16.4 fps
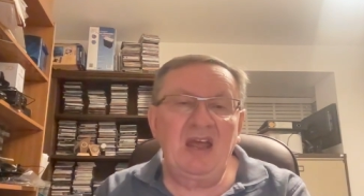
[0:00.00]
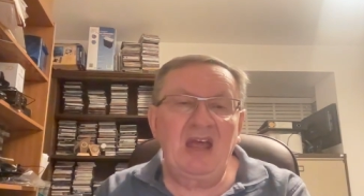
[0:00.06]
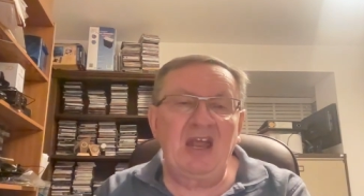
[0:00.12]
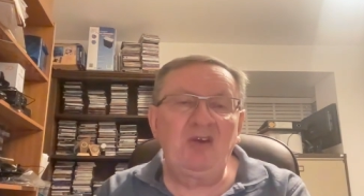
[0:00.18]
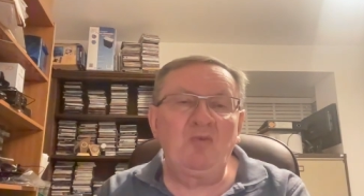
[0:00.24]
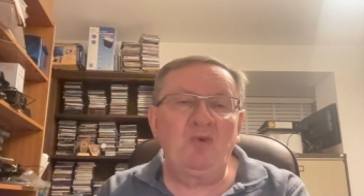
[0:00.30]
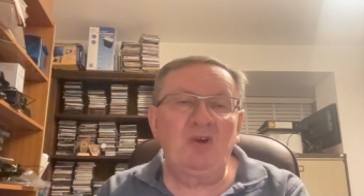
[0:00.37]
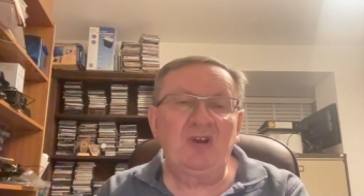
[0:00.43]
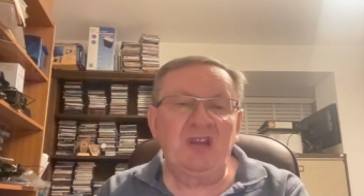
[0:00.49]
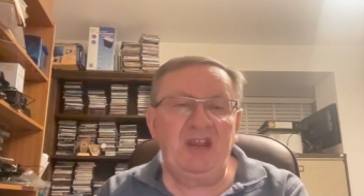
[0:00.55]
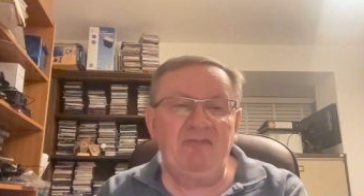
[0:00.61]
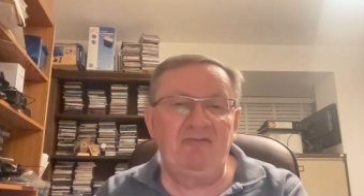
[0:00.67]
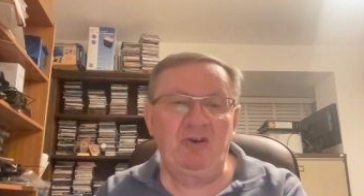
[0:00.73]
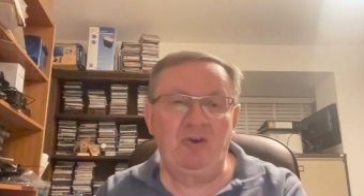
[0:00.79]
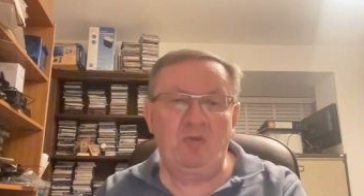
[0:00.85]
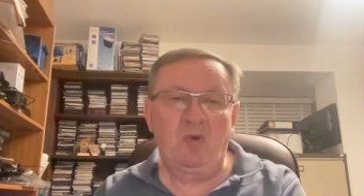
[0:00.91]
and what
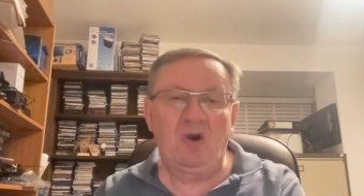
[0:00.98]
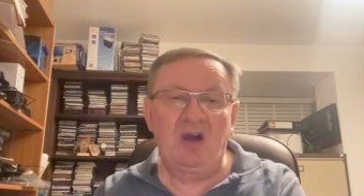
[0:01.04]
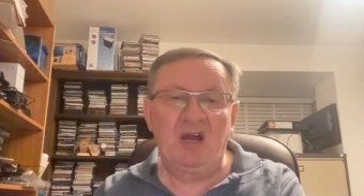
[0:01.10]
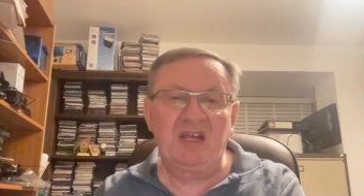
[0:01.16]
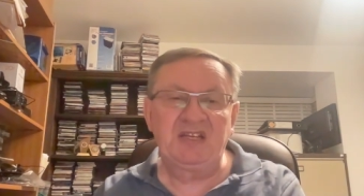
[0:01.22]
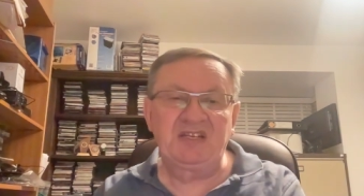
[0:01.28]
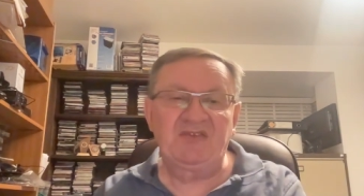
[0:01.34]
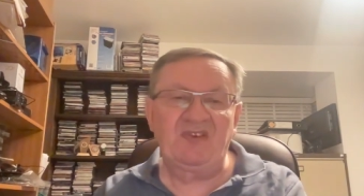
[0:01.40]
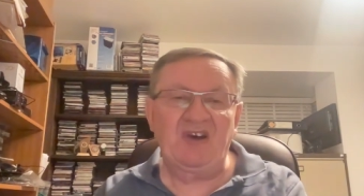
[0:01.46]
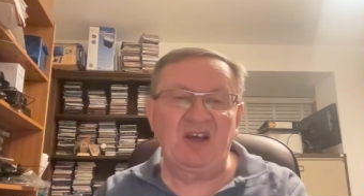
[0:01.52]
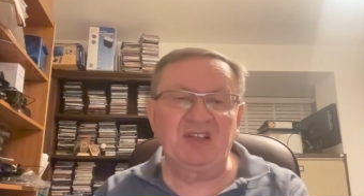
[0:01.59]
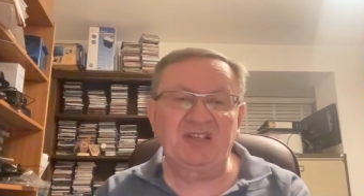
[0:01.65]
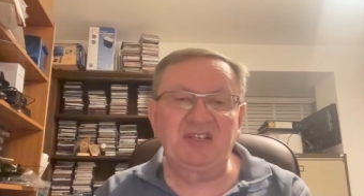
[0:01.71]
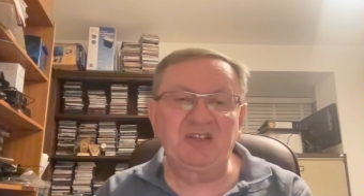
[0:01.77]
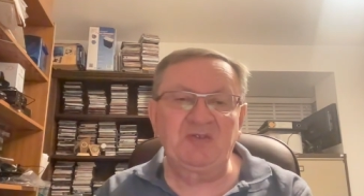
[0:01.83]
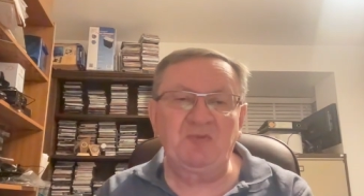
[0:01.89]
he requires of
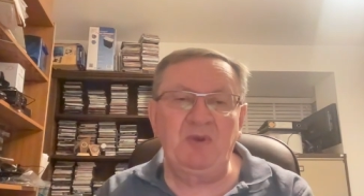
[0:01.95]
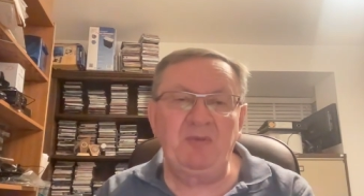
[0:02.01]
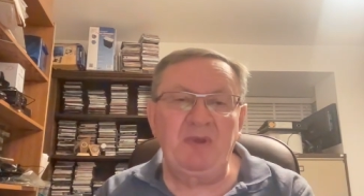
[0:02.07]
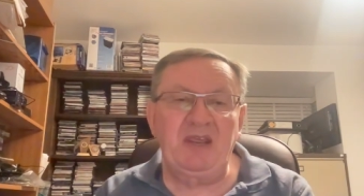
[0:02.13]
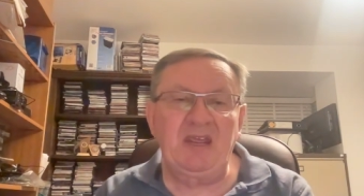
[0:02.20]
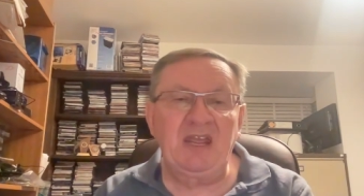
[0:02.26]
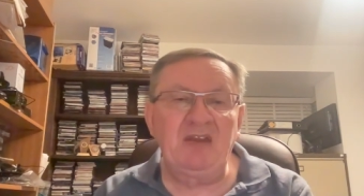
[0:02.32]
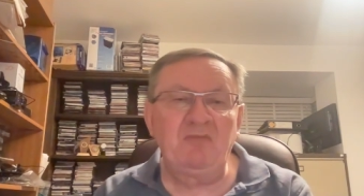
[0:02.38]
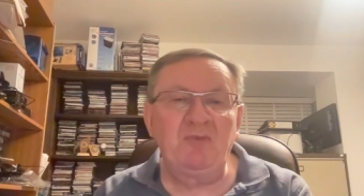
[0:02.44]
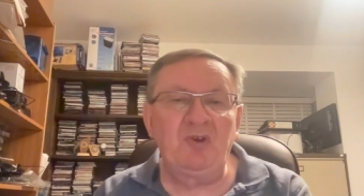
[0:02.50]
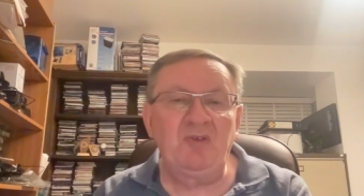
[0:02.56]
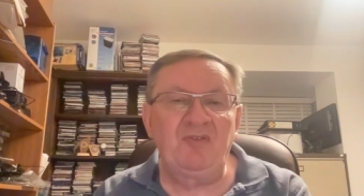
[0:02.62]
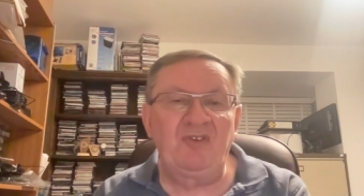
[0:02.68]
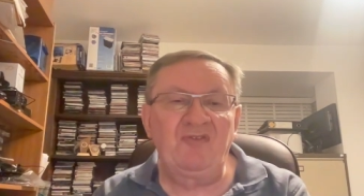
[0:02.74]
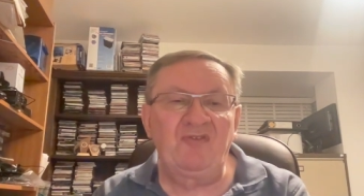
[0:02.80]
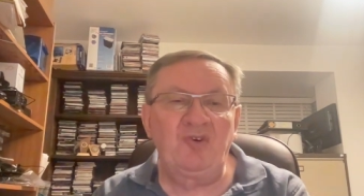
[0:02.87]
us as we begin
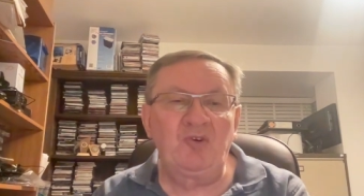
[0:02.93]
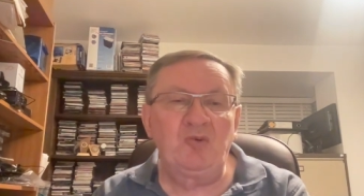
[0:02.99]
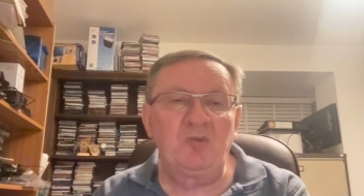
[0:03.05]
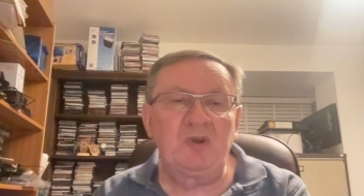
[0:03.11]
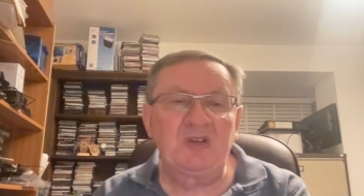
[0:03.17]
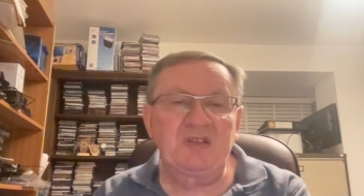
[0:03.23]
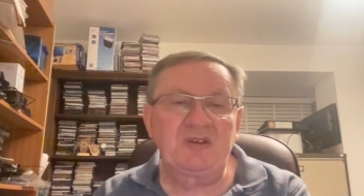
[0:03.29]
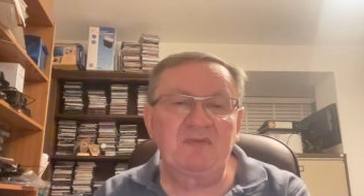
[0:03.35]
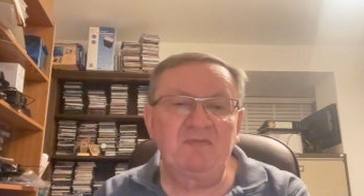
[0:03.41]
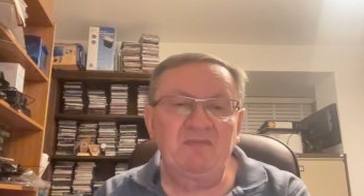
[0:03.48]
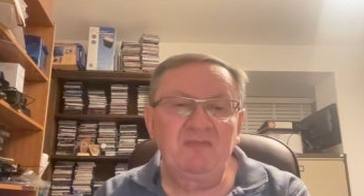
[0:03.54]
moving forward.